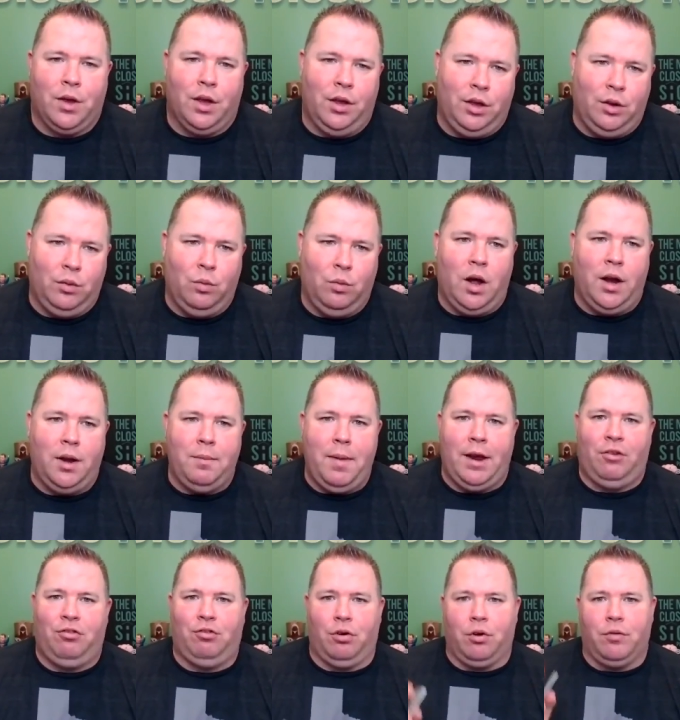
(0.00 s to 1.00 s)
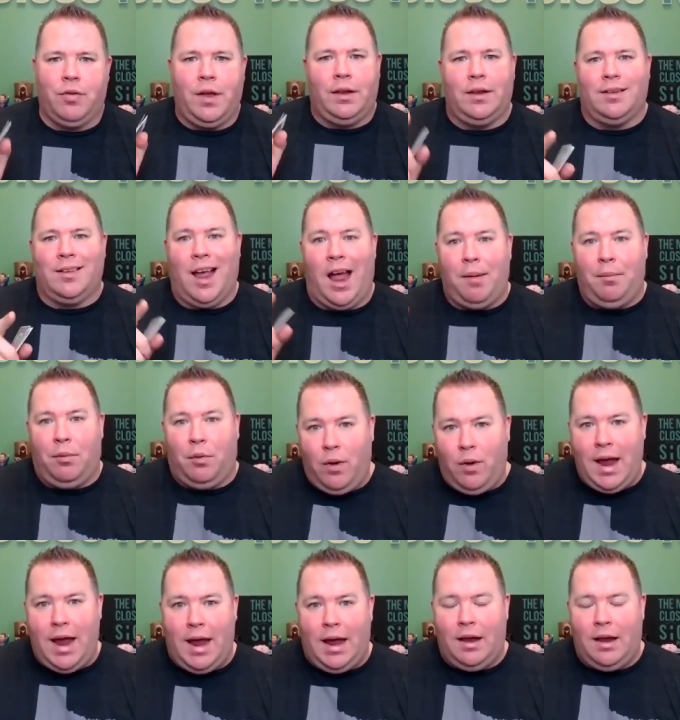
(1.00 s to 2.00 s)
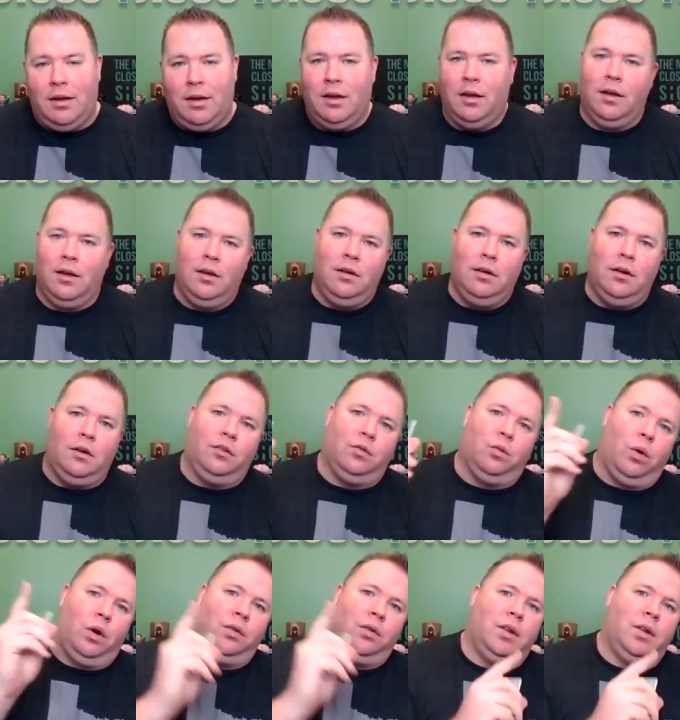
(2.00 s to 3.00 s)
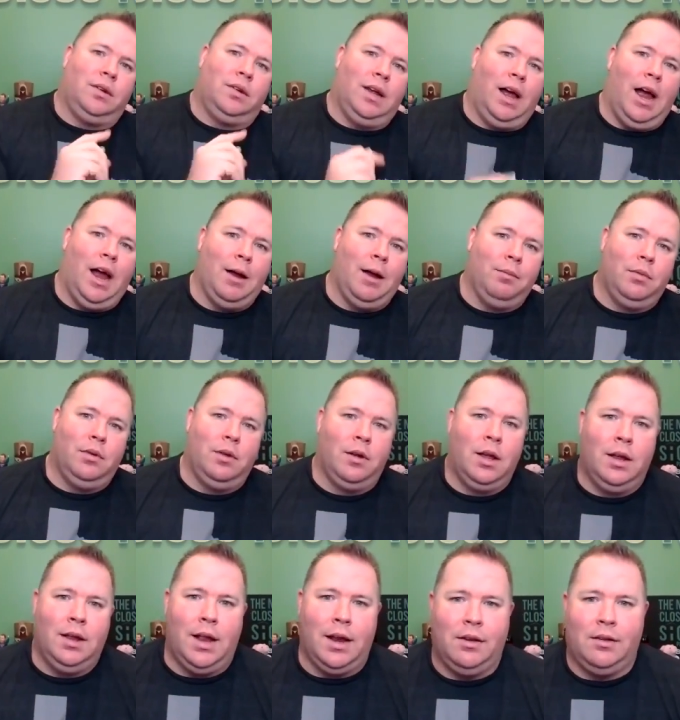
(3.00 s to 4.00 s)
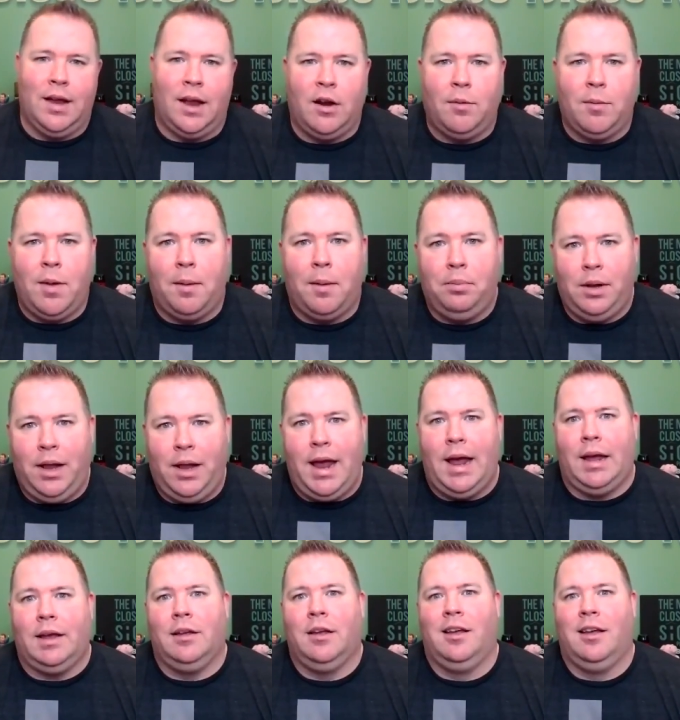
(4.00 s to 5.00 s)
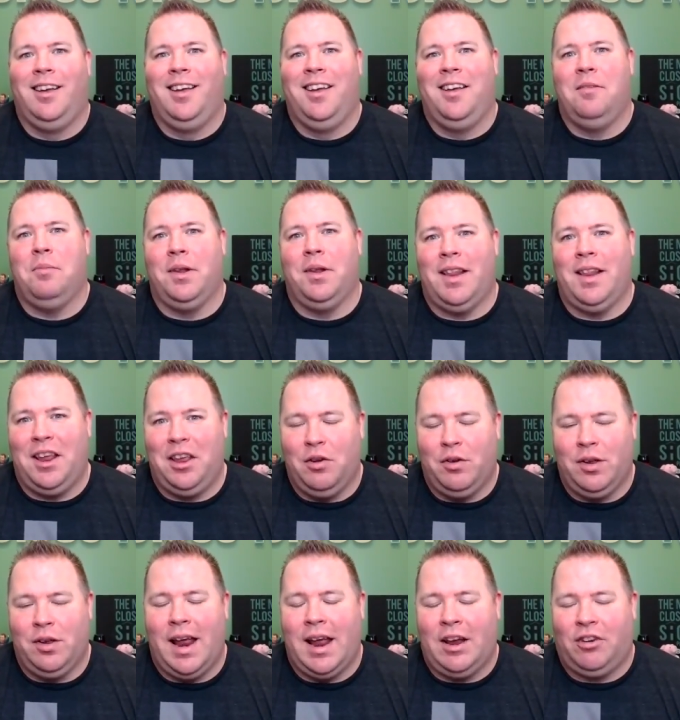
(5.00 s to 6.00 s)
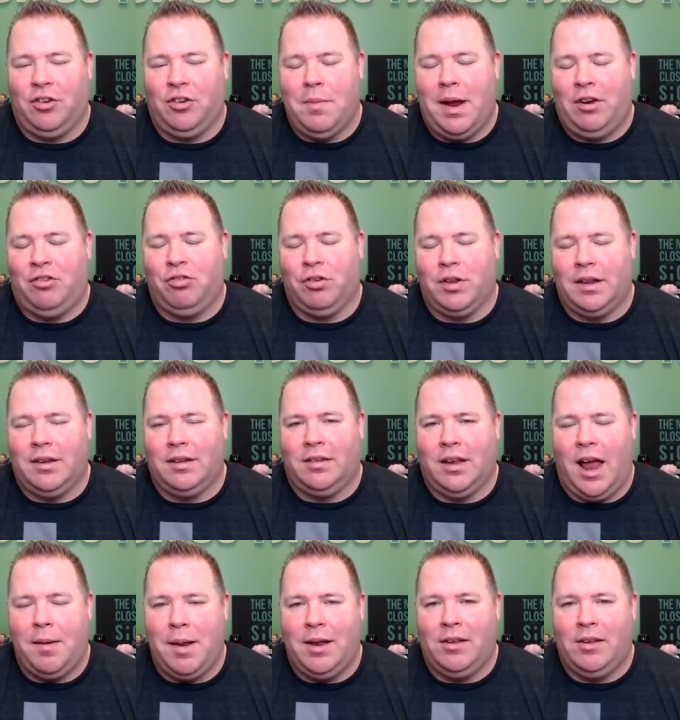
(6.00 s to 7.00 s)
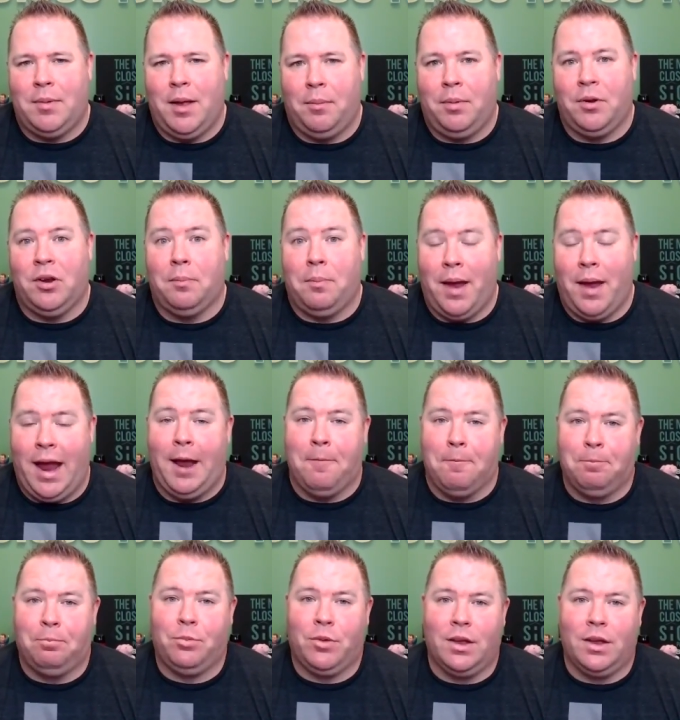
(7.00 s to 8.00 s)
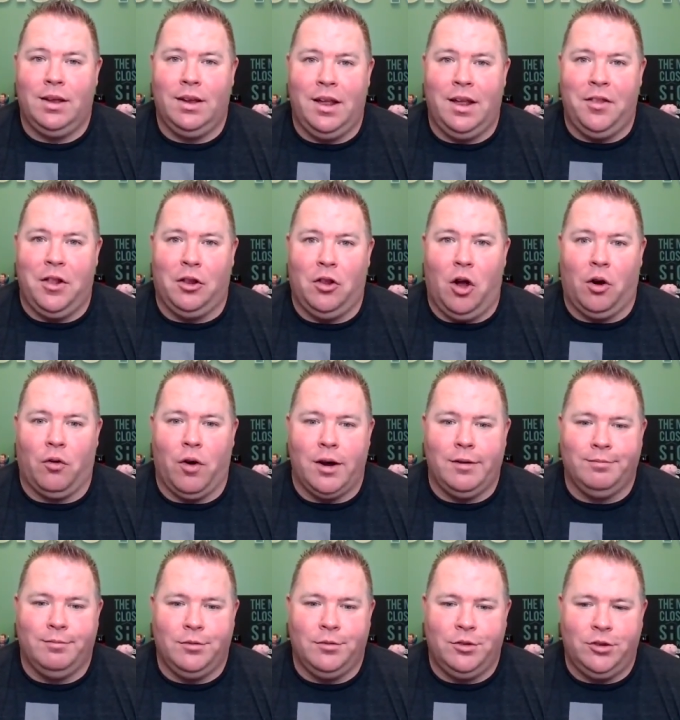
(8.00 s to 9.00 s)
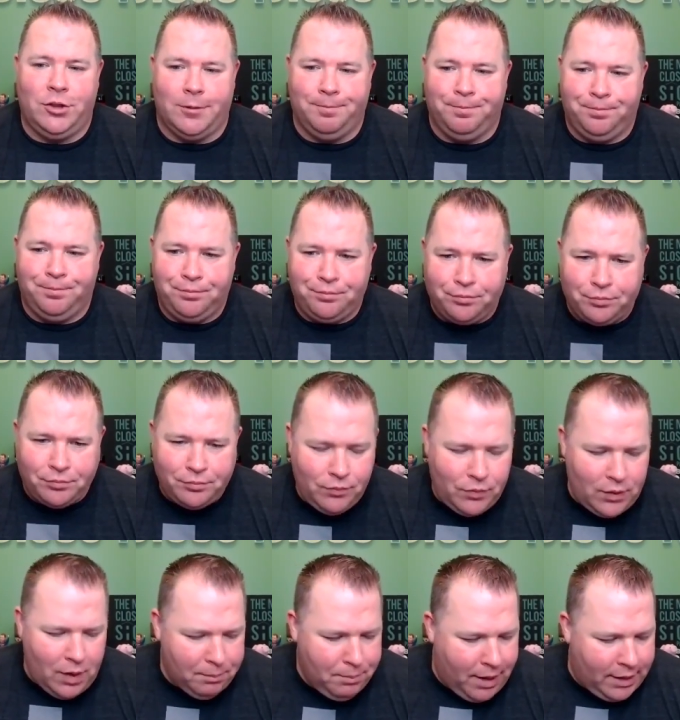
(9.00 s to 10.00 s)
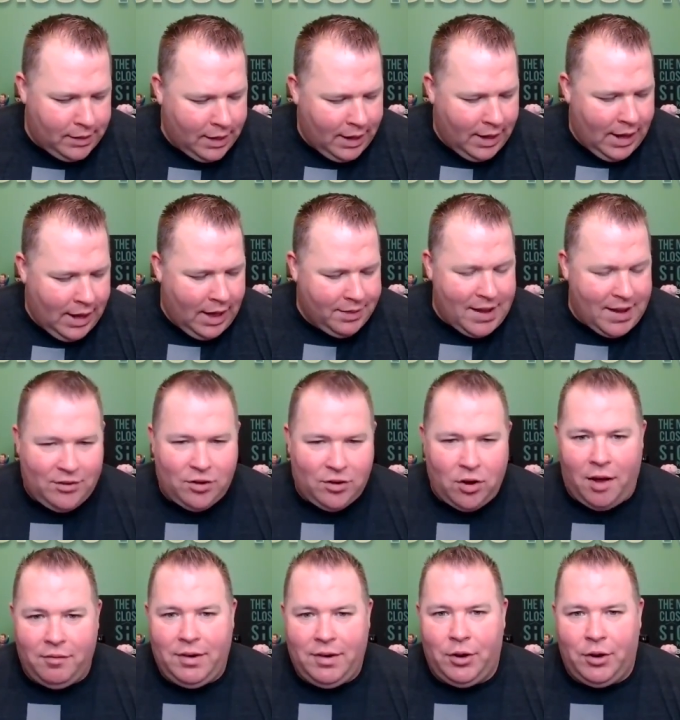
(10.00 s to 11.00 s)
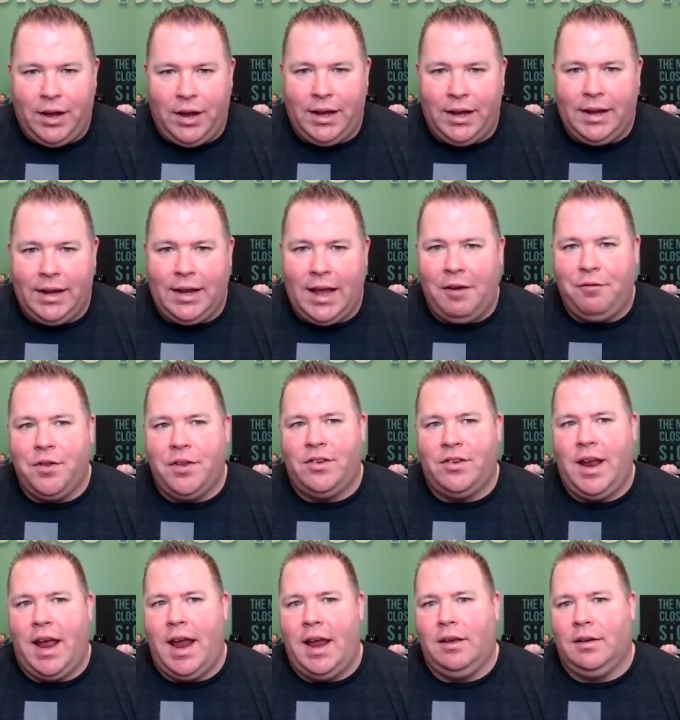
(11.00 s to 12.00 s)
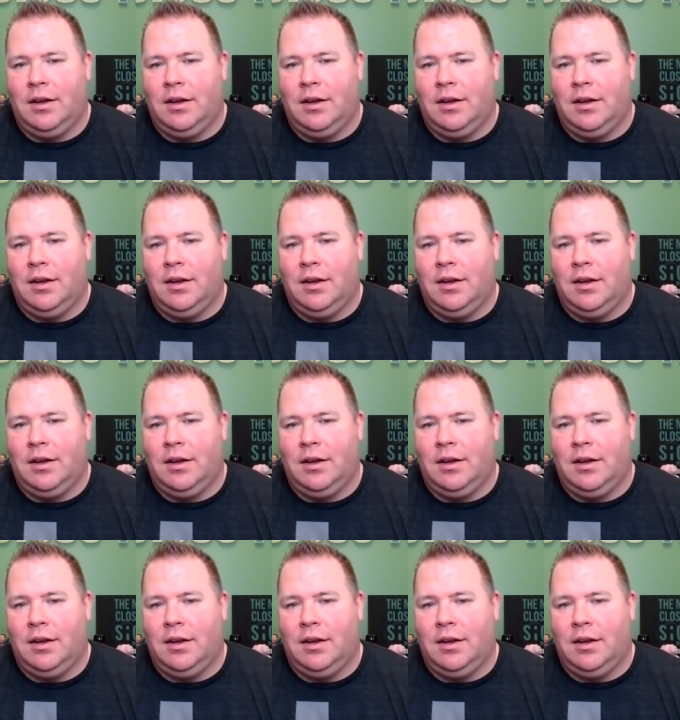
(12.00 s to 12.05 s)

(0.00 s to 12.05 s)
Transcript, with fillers: You want to make sure that the time away is worth the time. And it's not all about play, but that you can actually make sure that the time ends up helping you pay in the long run. So, but that's all I've really got for this day.